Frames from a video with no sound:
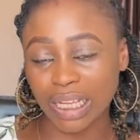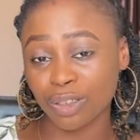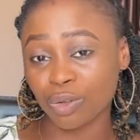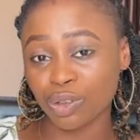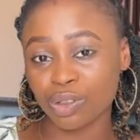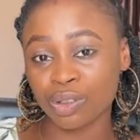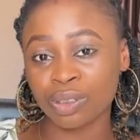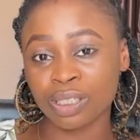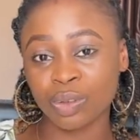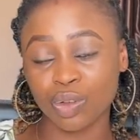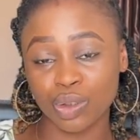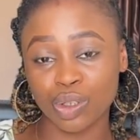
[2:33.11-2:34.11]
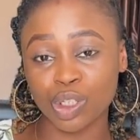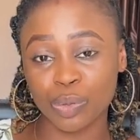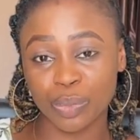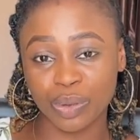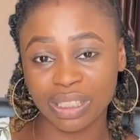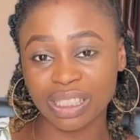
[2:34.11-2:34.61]
I was just it was just
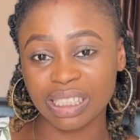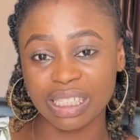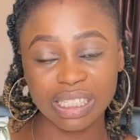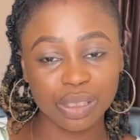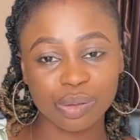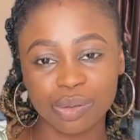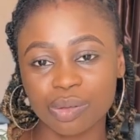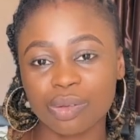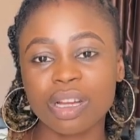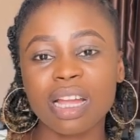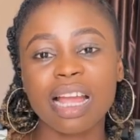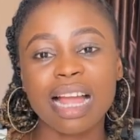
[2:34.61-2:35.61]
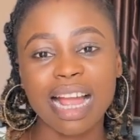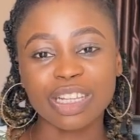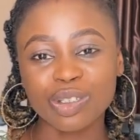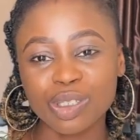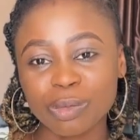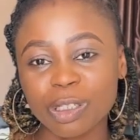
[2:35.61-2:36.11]
spotting a little. I
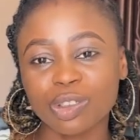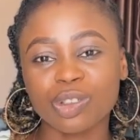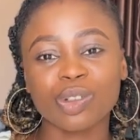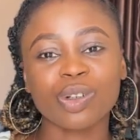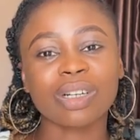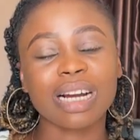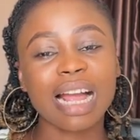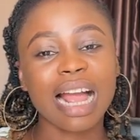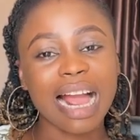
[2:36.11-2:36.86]
used the drug.